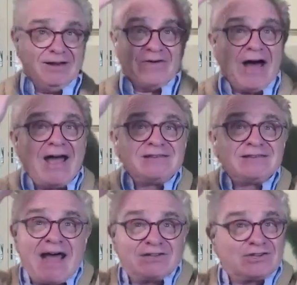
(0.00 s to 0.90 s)

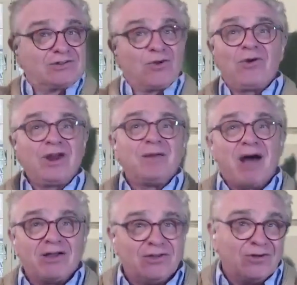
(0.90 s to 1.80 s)
devised that story
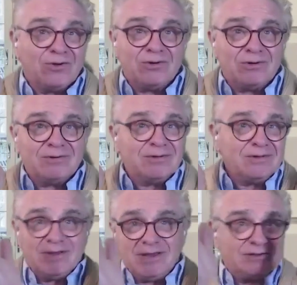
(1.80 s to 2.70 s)
about you
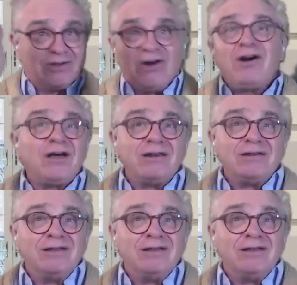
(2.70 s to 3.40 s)
is gone.